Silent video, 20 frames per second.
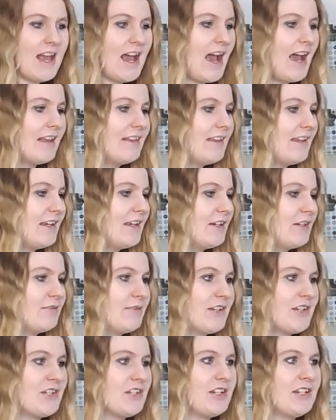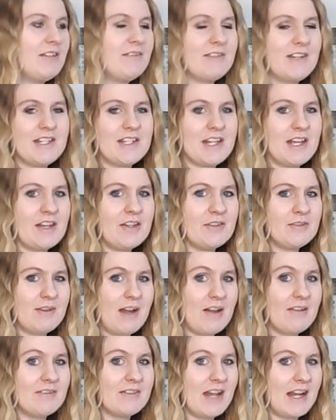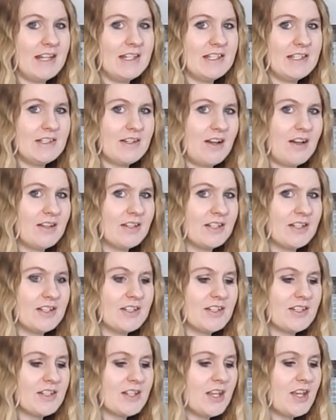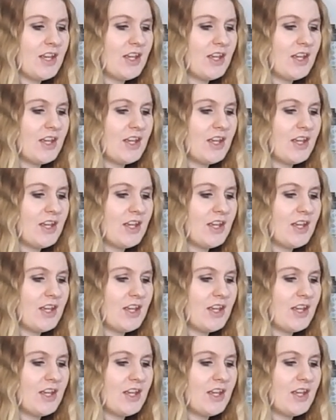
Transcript: I think it originally retailed around $90.